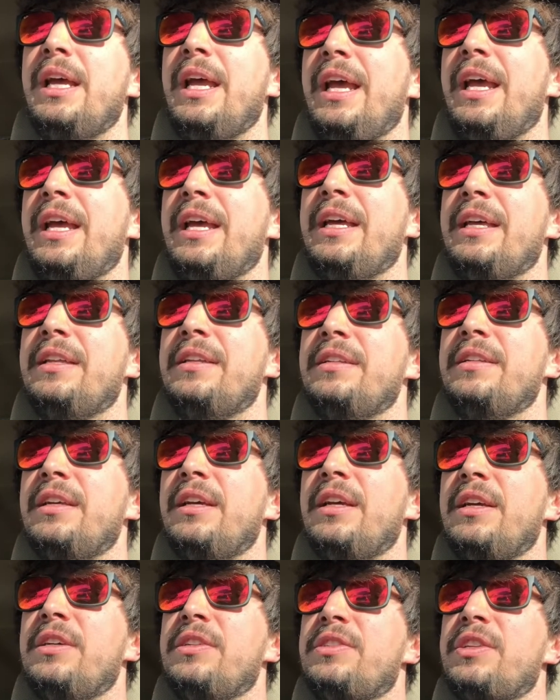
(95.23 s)
and
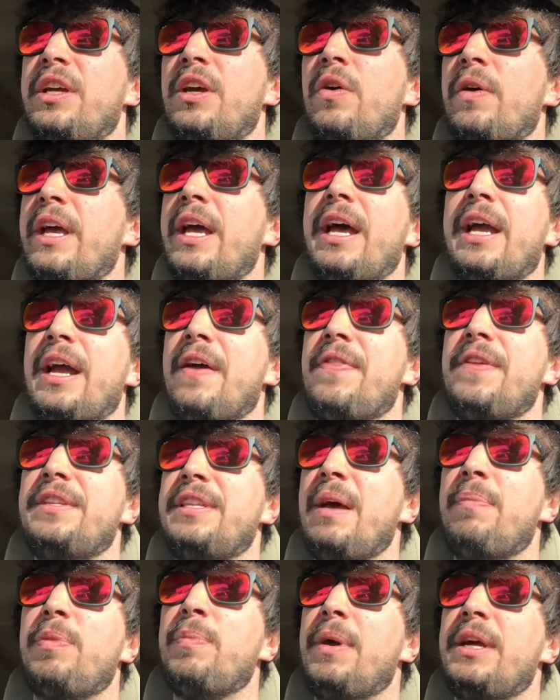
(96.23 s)
say, okay, I got the
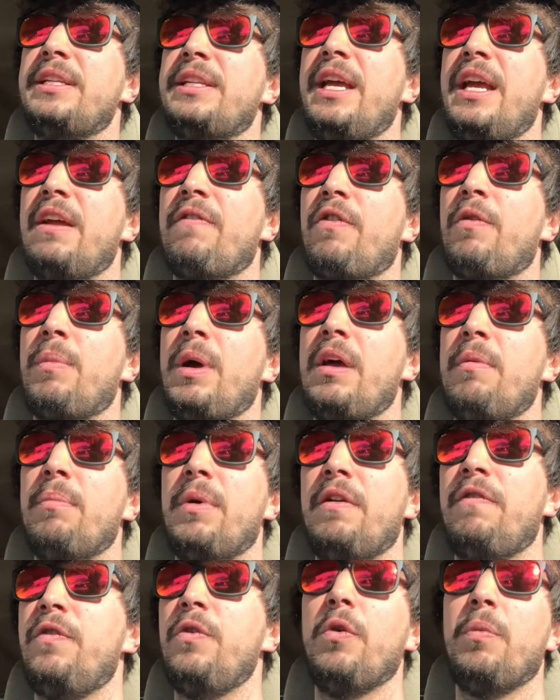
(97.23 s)
depth of my tank for
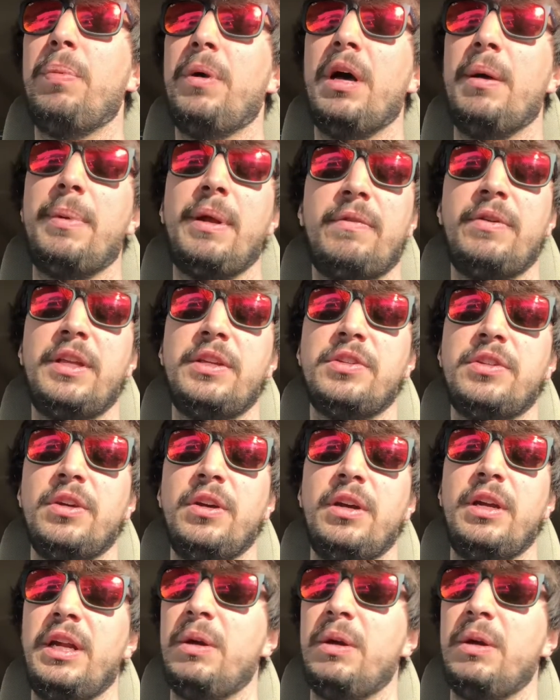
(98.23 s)
my fuel pump, everything's good.